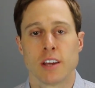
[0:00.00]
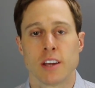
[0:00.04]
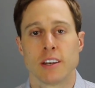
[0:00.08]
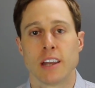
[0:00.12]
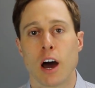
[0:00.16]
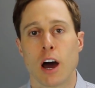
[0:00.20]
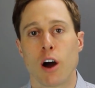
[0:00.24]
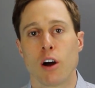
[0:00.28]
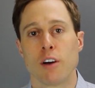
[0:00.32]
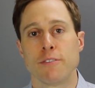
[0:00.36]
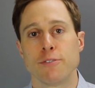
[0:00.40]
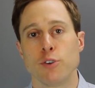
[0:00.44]

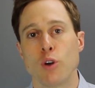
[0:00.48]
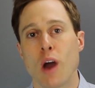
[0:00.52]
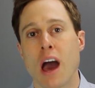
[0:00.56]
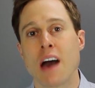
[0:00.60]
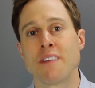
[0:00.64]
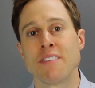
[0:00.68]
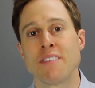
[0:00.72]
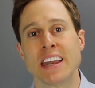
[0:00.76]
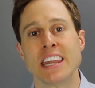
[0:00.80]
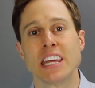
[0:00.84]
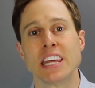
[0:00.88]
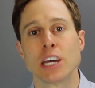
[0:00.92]
Now, if you
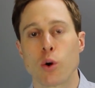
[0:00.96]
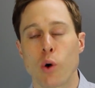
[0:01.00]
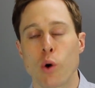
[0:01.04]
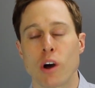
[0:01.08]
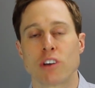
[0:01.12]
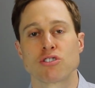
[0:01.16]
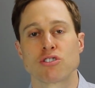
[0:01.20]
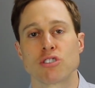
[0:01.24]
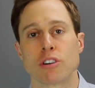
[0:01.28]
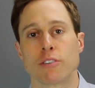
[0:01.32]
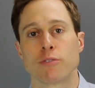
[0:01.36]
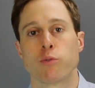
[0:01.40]
have any
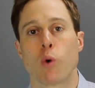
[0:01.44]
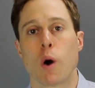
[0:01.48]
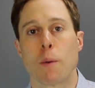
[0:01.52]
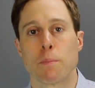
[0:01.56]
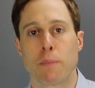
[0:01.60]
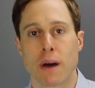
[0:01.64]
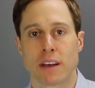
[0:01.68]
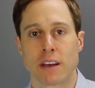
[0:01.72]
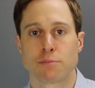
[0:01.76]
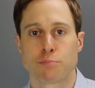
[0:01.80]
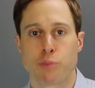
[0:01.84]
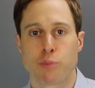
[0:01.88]
question of
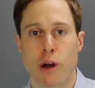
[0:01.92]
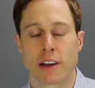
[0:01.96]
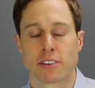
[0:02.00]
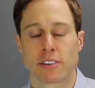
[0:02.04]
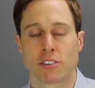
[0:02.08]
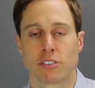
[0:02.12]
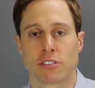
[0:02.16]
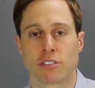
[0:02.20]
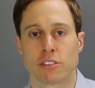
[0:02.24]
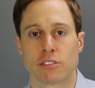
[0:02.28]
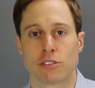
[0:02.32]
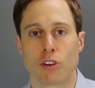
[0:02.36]
what best
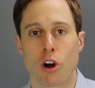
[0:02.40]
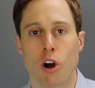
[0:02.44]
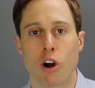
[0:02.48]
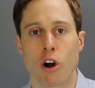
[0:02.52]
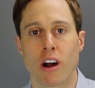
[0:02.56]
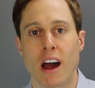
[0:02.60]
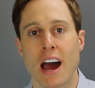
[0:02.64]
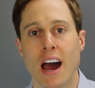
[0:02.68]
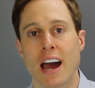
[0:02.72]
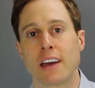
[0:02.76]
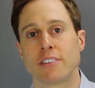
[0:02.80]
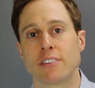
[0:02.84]
practices
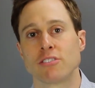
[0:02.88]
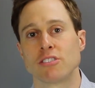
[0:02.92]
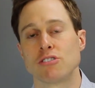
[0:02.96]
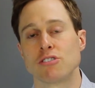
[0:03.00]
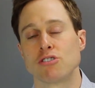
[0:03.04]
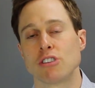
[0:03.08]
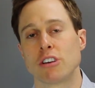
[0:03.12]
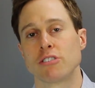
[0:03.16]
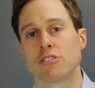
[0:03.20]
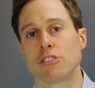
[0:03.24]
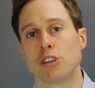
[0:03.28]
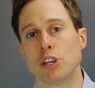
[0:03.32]
are, I
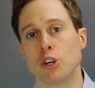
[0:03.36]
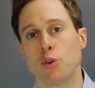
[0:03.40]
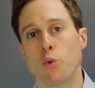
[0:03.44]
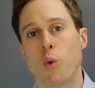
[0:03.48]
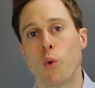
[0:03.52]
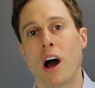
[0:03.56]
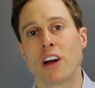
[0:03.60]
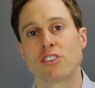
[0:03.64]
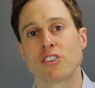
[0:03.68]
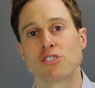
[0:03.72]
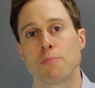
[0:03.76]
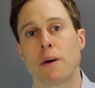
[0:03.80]
suggest that you
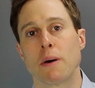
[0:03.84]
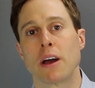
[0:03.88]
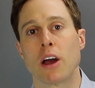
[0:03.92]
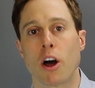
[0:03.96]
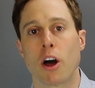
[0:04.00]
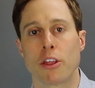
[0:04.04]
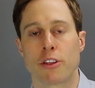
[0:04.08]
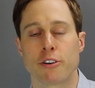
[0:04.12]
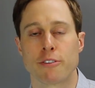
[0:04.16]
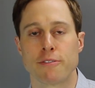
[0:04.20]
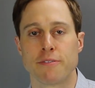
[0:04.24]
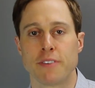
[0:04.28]
watch my
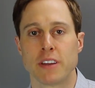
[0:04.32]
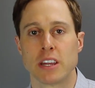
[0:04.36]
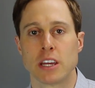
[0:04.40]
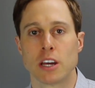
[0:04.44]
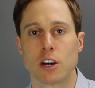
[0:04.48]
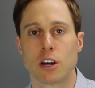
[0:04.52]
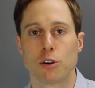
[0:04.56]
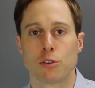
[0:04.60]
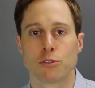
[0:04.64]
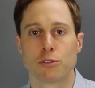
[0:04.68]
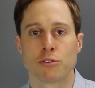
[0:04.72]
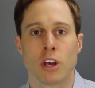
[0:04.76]
other
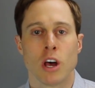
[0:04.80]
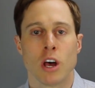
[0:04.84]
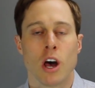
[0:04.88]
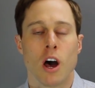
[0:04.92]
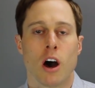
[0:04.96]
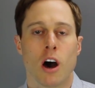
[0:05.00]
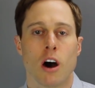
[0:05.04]
videos.